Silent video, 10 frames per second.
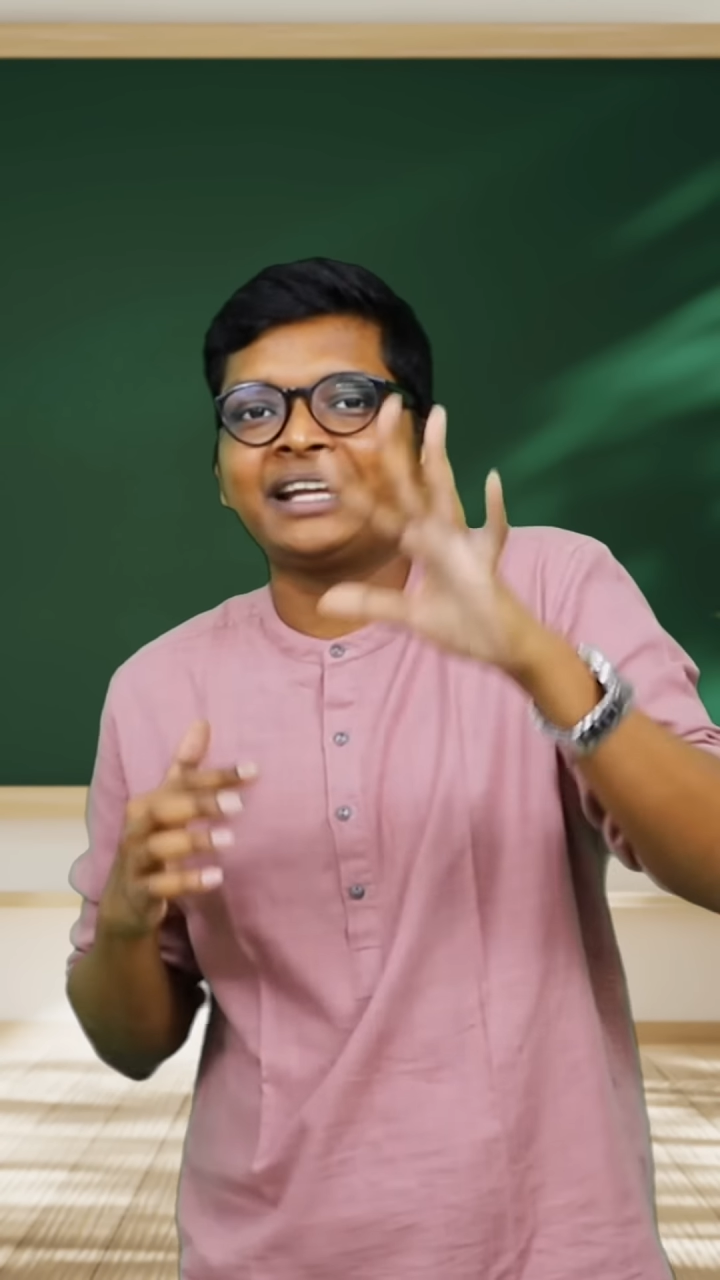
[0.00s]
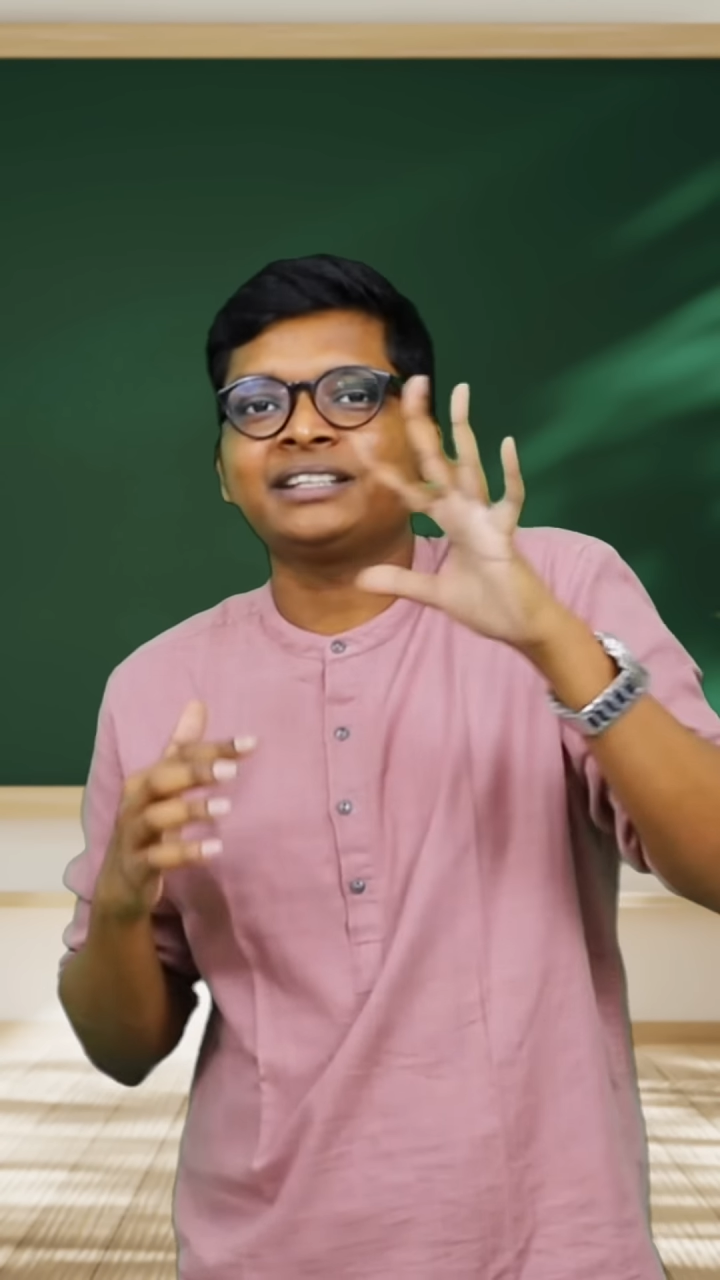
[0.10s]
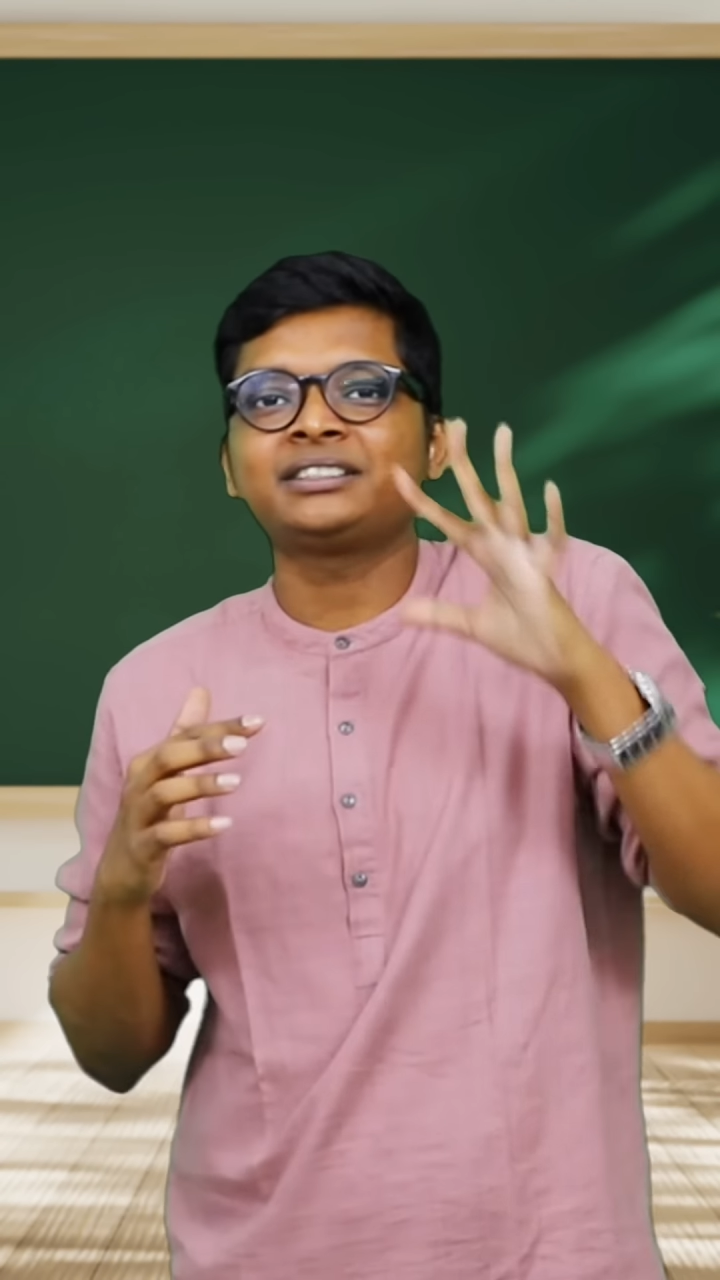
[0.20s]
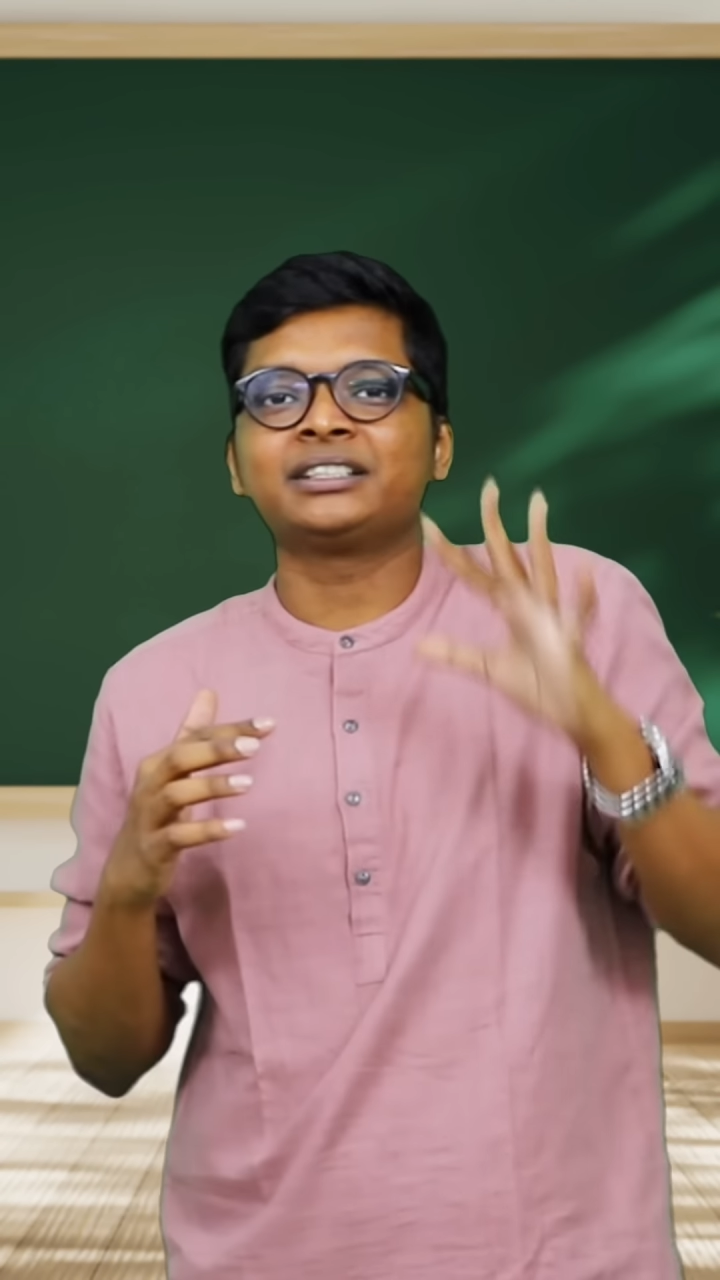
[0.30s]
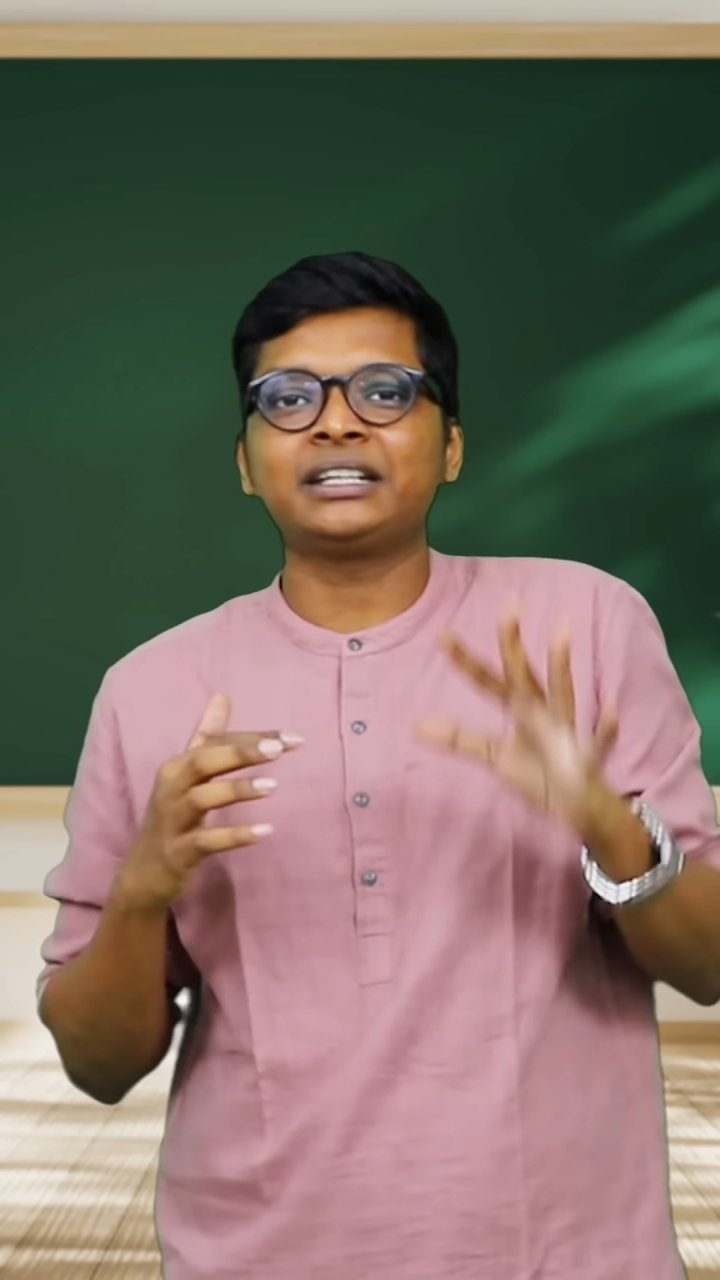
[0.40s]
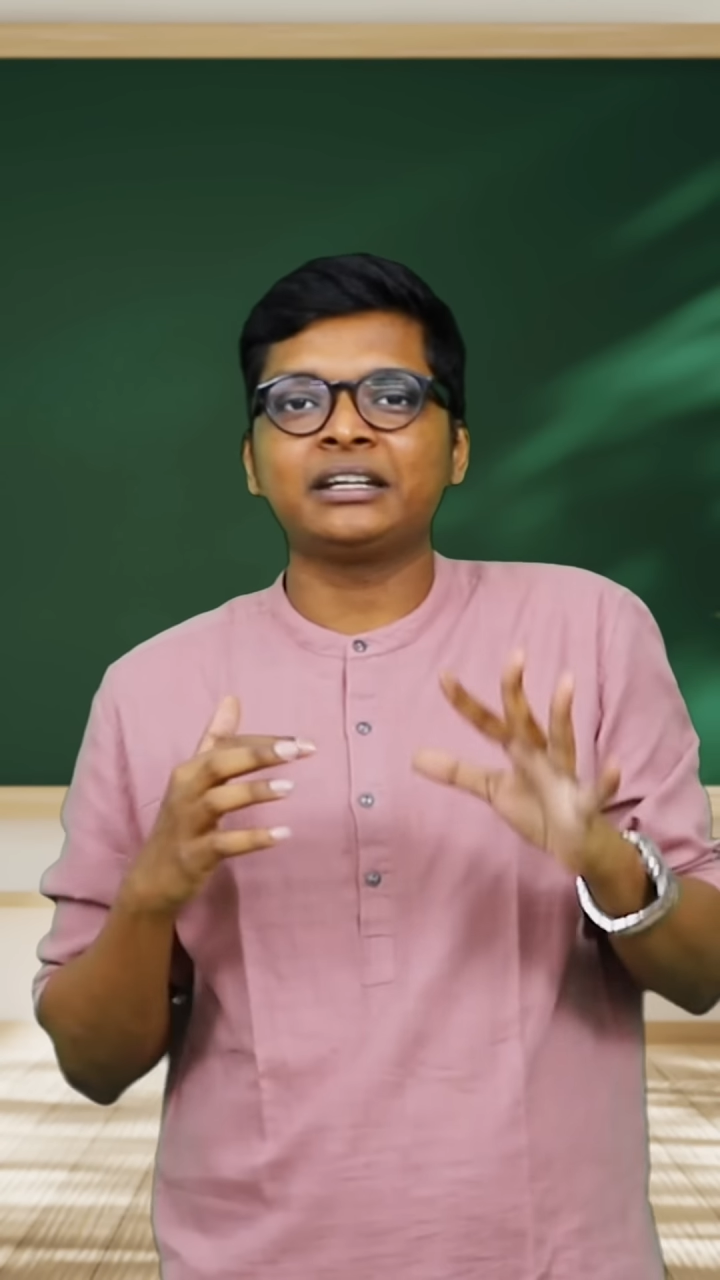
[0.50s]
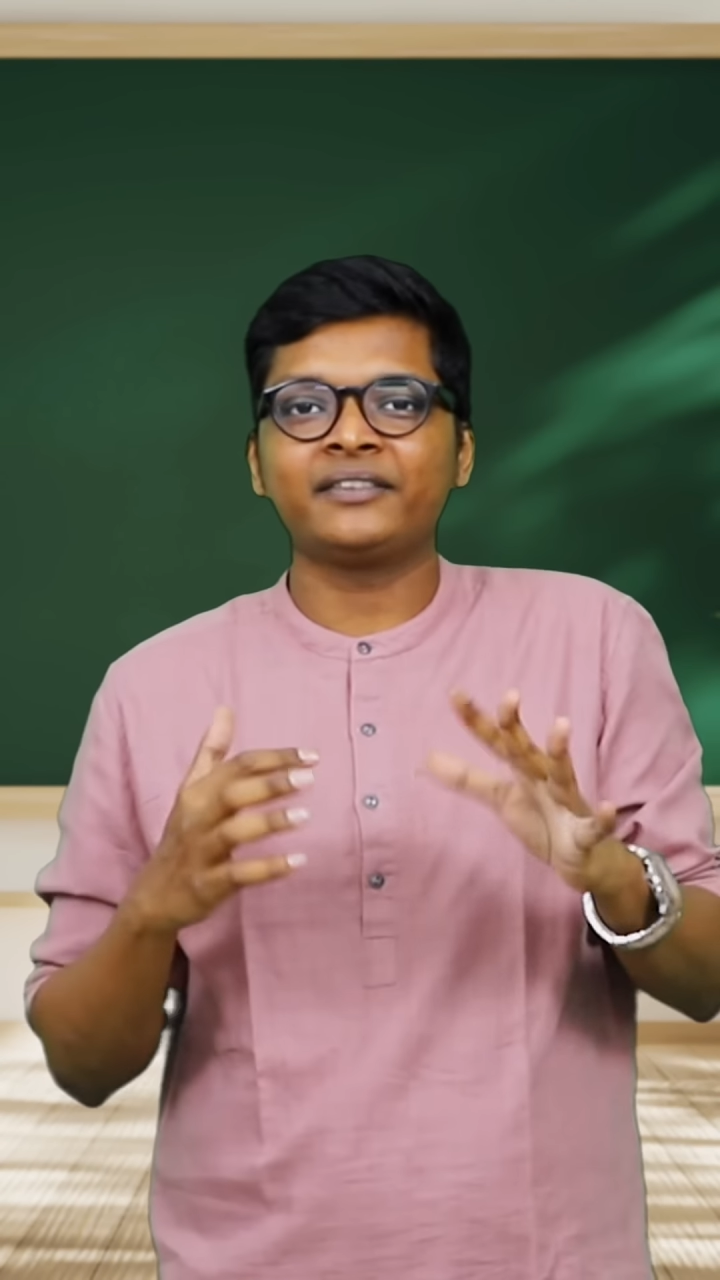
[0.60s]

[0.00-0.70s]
uncertain